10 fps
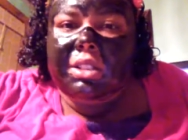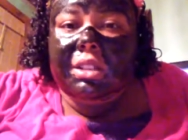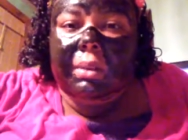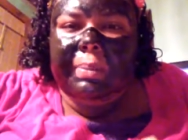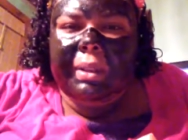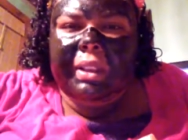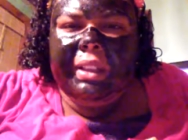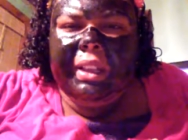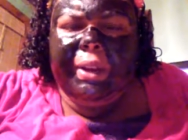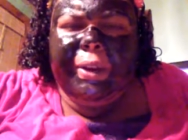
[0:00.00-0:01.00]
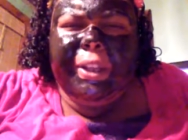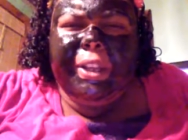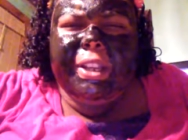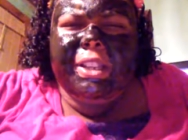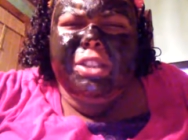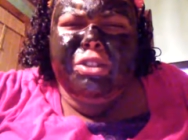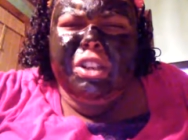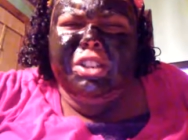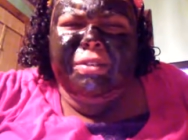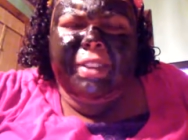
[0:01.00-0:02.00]
just start peeling, or you can
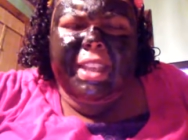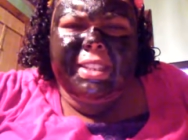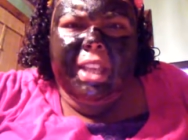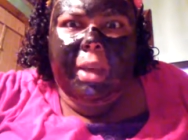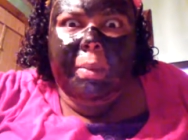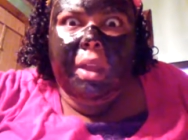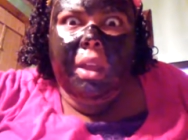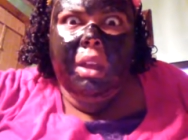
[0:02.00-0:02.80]
scrunch your face up.